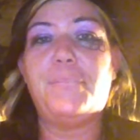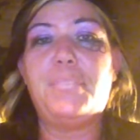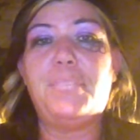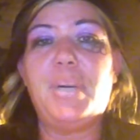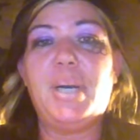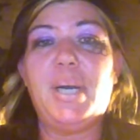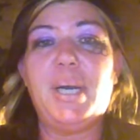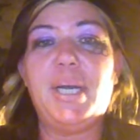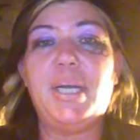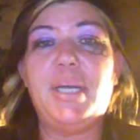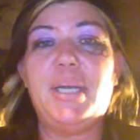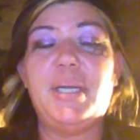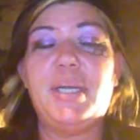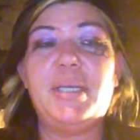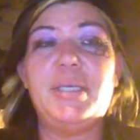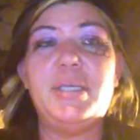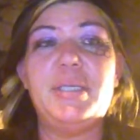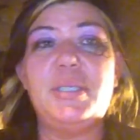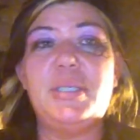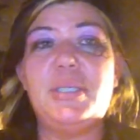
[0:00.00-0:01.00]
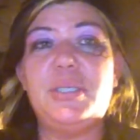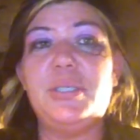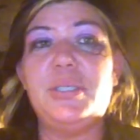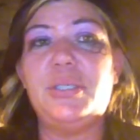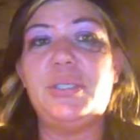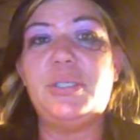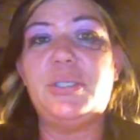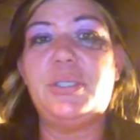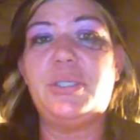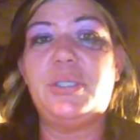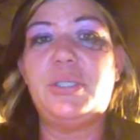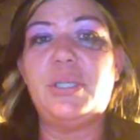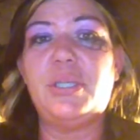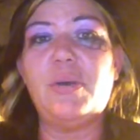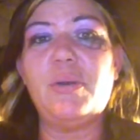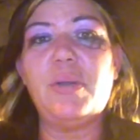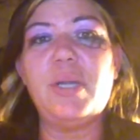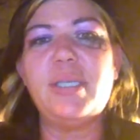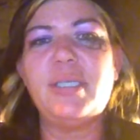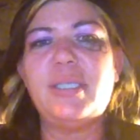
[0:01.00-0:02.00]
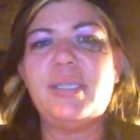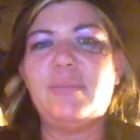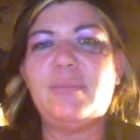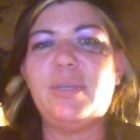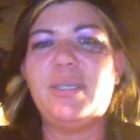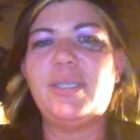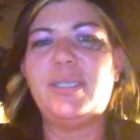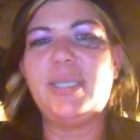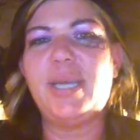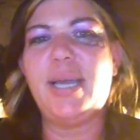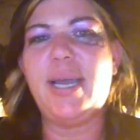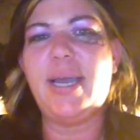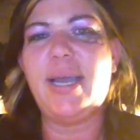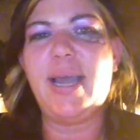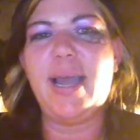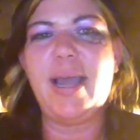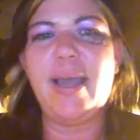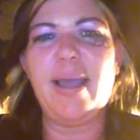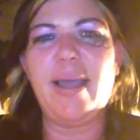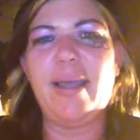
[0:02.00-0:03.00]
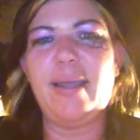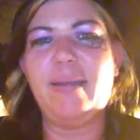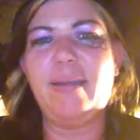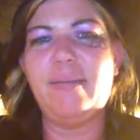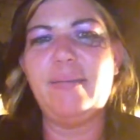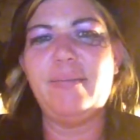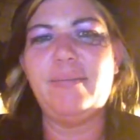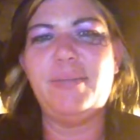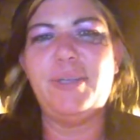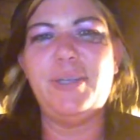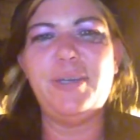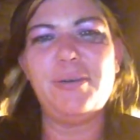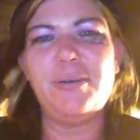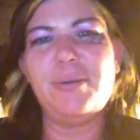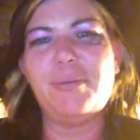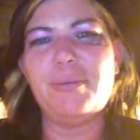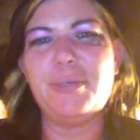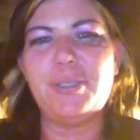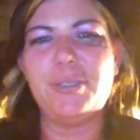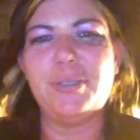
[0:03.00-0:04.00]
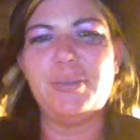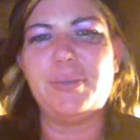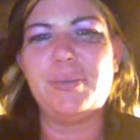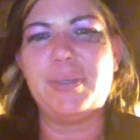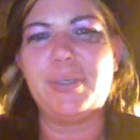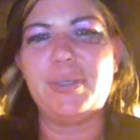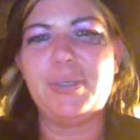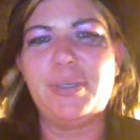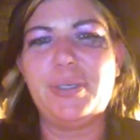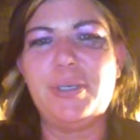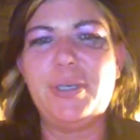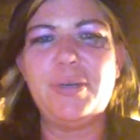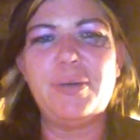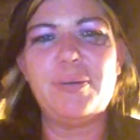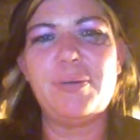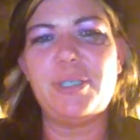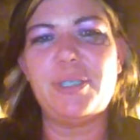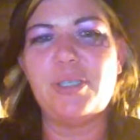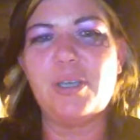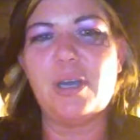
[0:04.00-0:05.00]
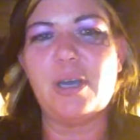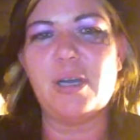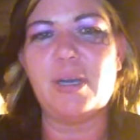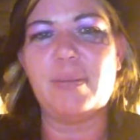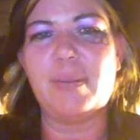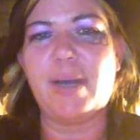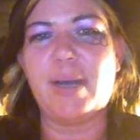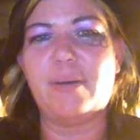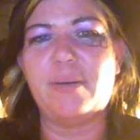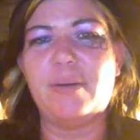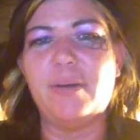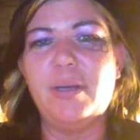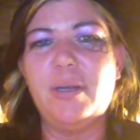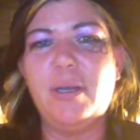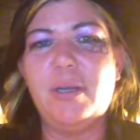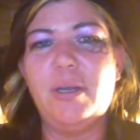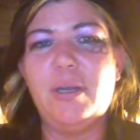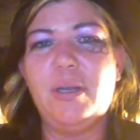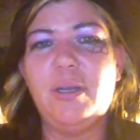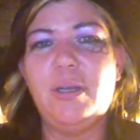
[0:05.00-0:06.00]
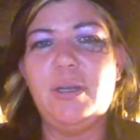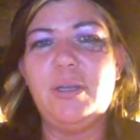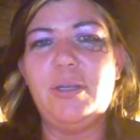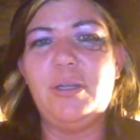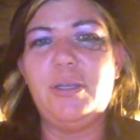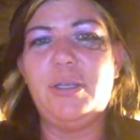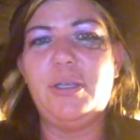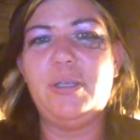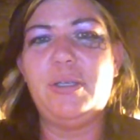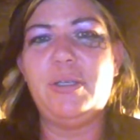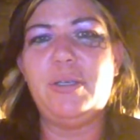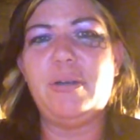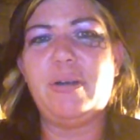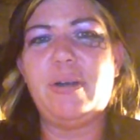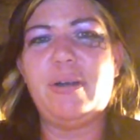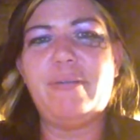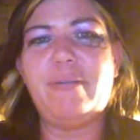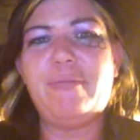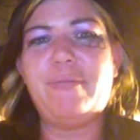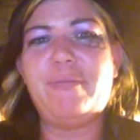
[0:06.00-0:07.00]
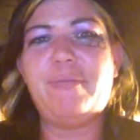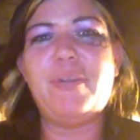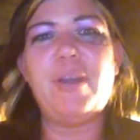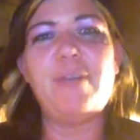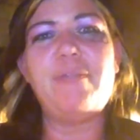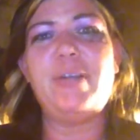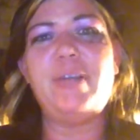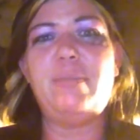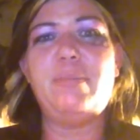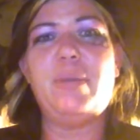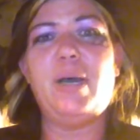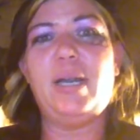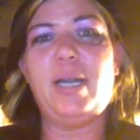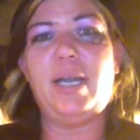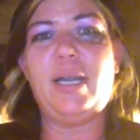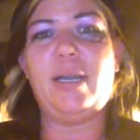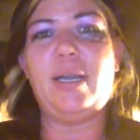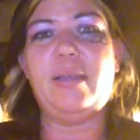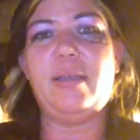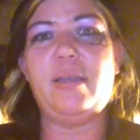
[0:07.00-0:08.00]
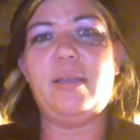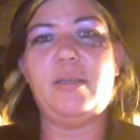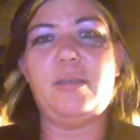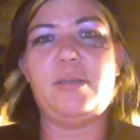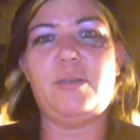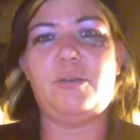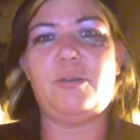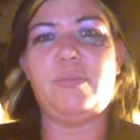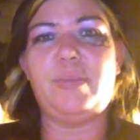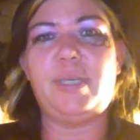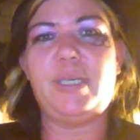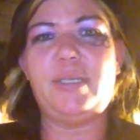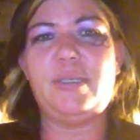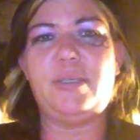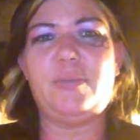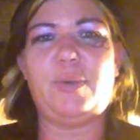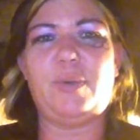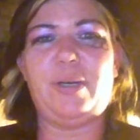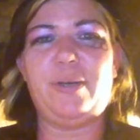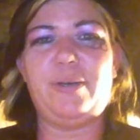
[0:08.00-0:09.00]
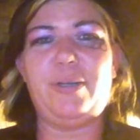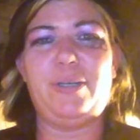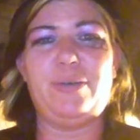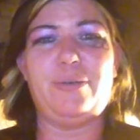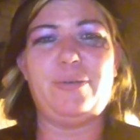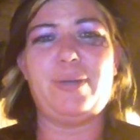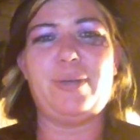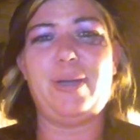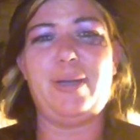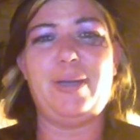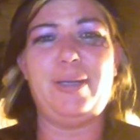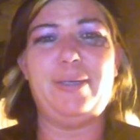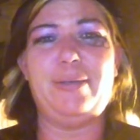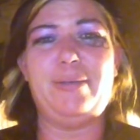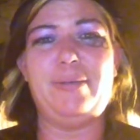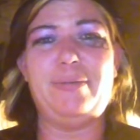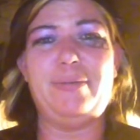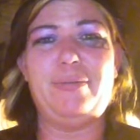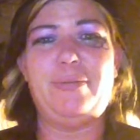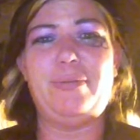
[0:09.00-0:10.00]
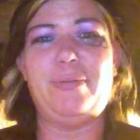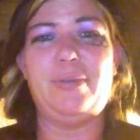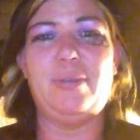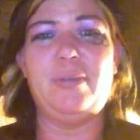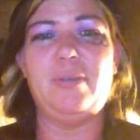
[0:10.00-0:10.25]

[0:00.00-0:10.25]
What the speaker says: But don't let someone say, hey, you don't know what you're doing. You don't know what you're talking about. You're a fluffy bunny, I think the term is, where you're kind of